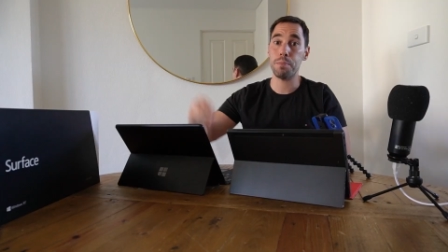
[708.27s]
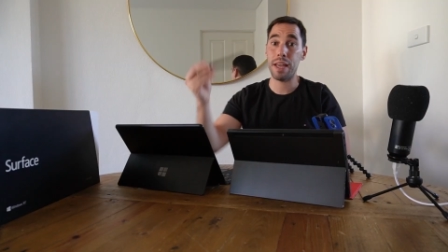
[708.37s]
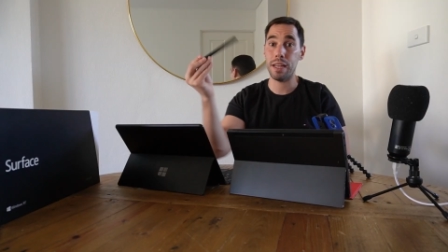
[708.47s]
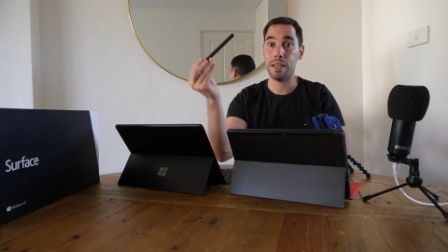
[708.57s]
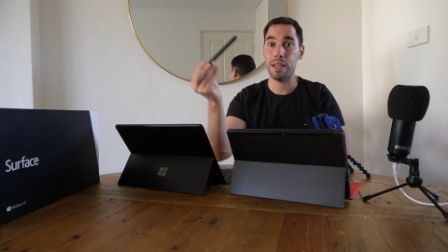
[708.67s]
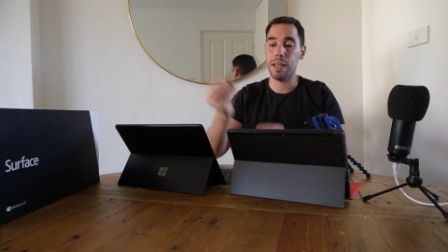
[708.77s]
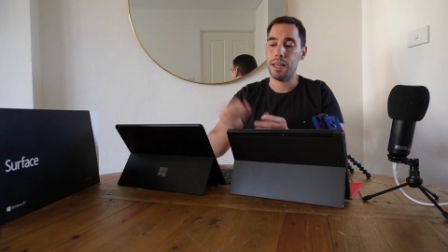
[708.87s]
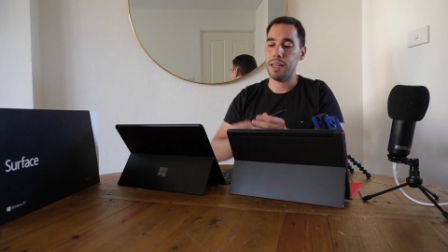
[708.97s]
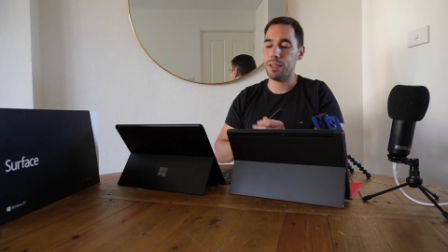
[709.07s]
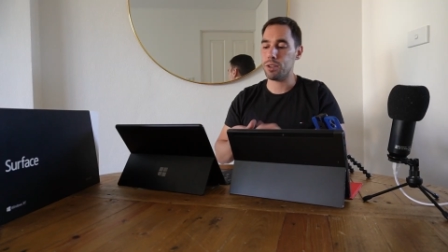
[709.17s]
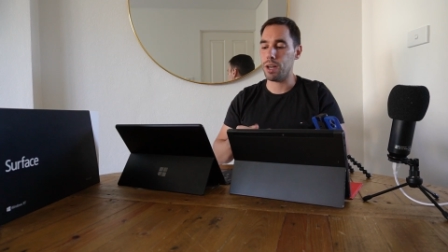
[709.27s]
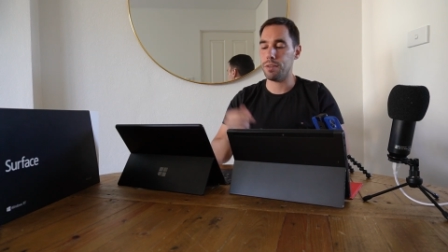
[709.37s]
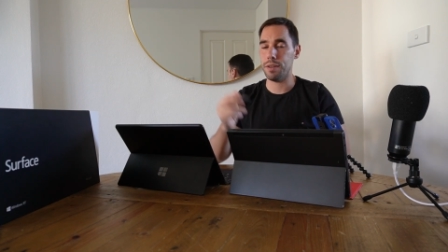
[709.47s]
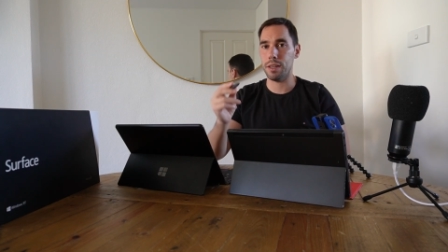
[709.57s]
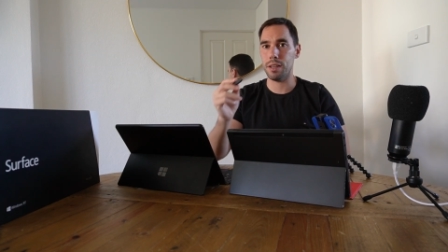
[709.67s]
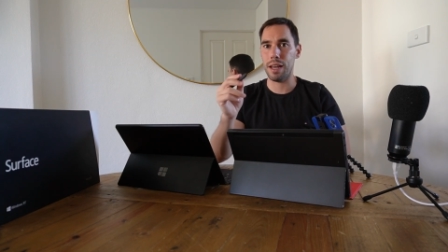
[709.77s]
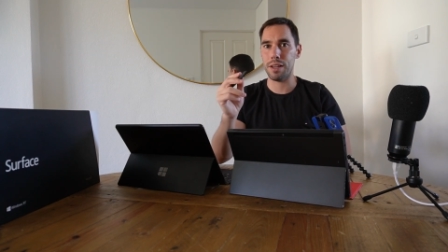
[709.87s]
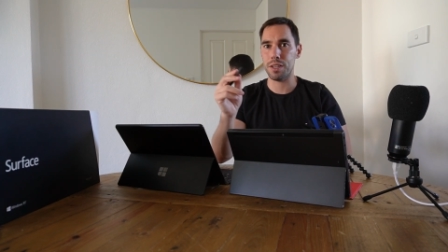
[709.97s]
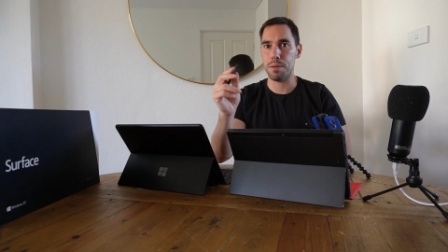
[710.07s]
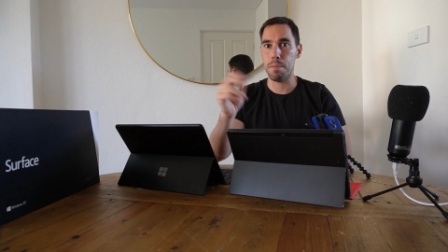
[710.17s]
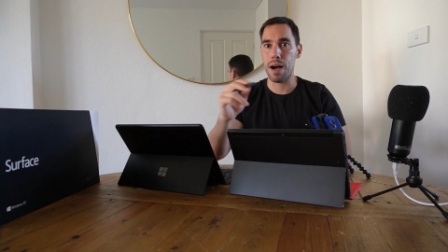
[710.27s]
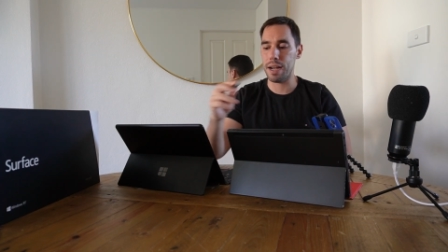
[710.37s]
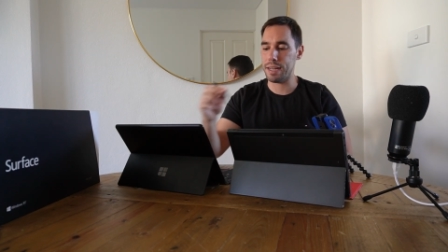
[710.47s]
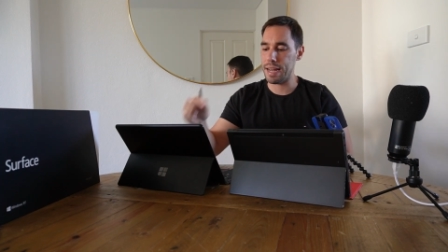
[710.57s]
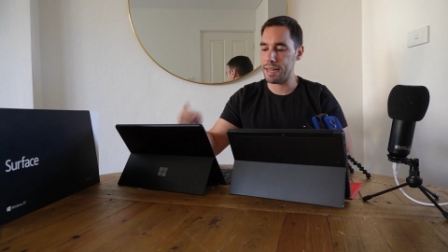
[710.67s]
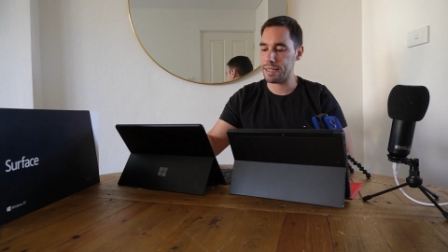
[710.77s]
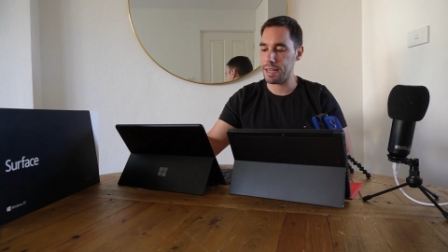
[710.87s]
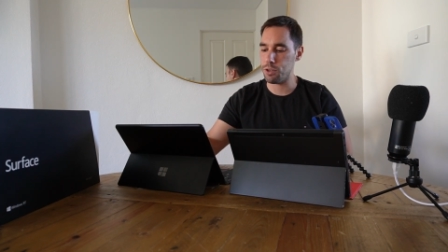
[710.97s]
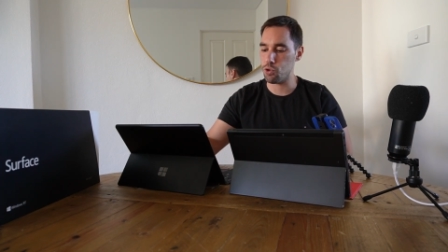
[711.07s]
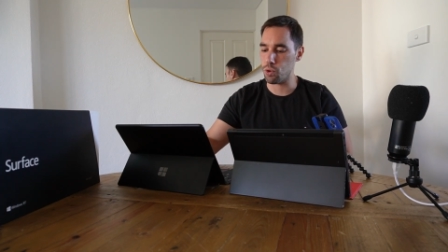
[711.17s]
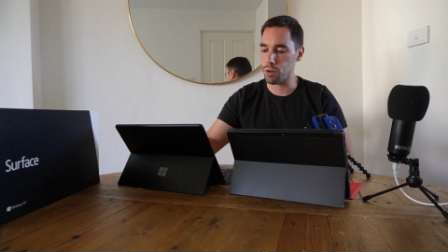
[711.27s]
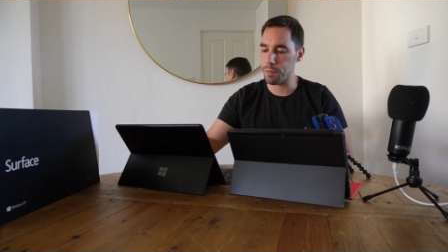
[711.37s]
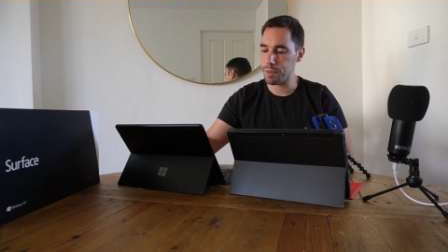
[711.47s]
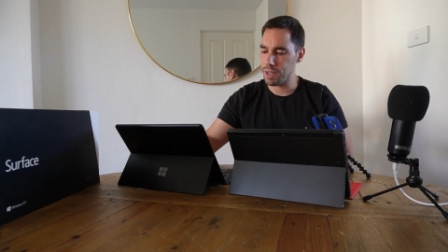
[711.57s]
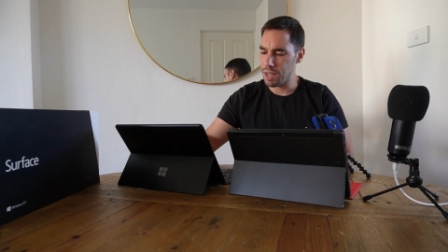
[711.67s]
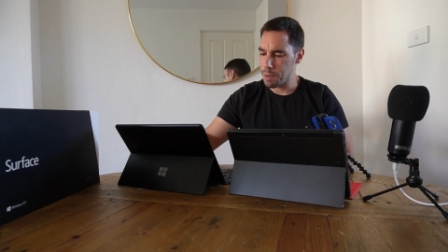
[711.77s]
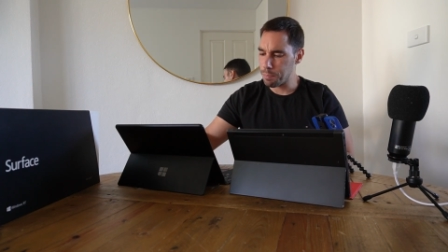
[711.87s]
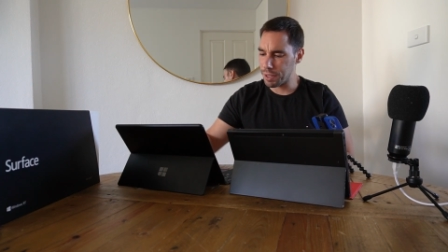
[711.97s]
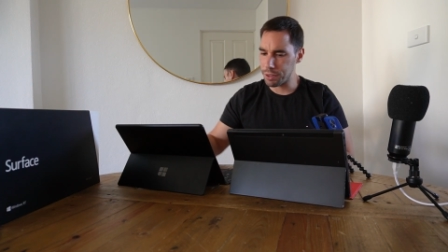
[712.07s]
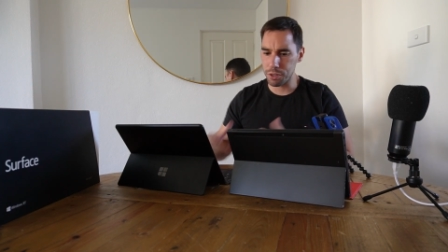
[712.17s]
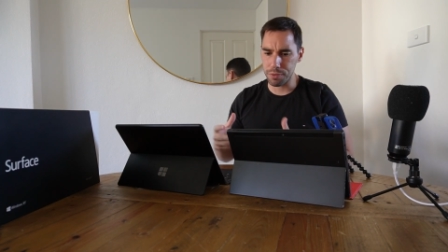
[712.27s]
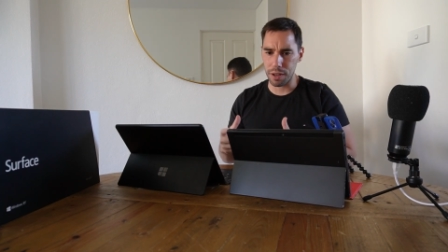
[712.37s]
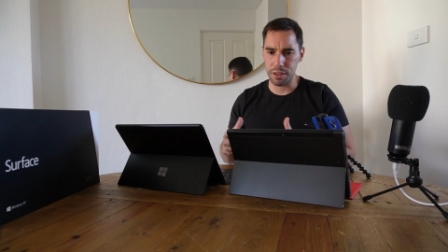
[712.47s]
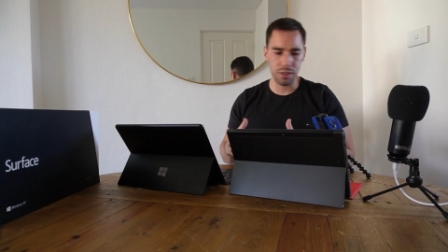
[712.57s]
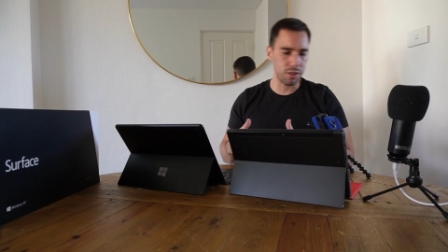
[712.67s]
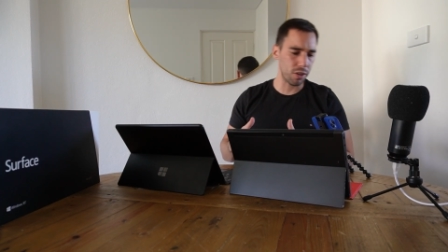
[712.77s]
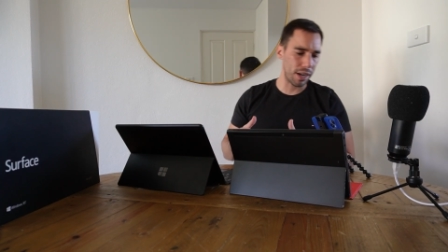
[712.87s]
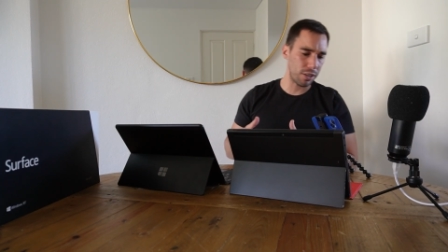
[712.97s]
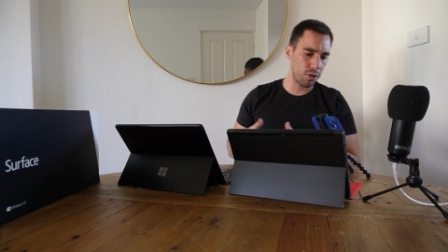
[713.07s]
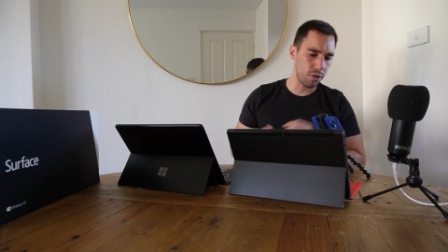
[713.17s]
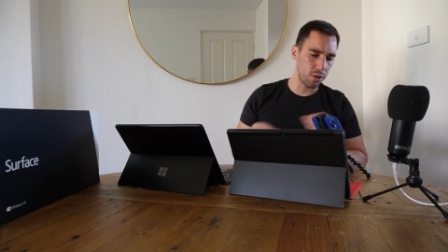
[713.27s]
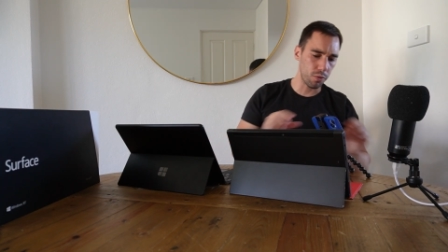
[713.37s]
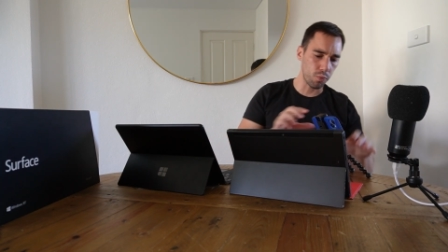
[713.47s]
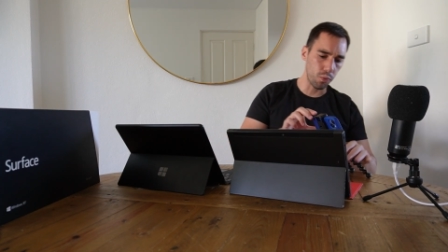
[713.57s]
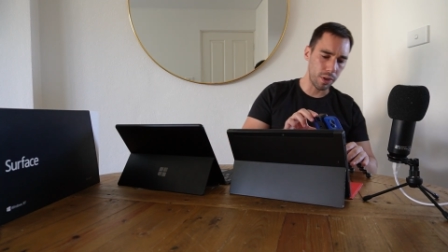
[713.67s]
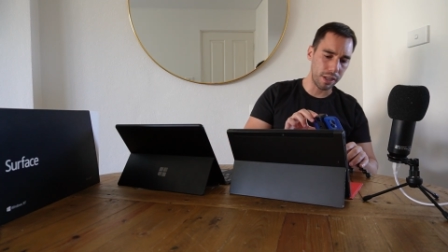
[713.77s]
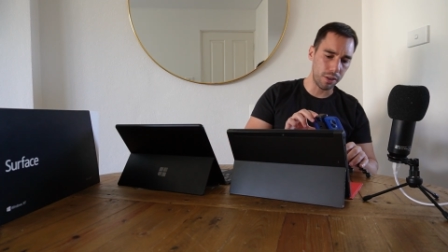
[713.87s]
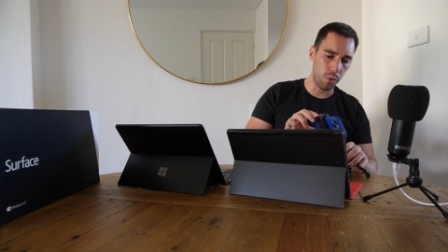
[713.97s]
Pen inside of here that allows you to mark and annotate and draw up. But the design cues are really